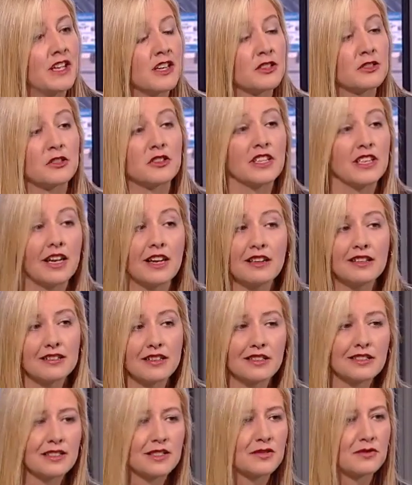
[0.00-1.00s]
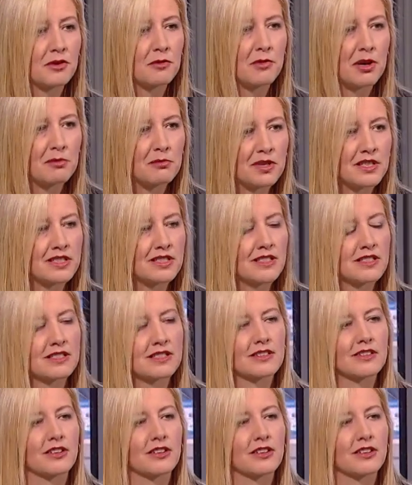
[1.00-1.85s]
So the excesses from our business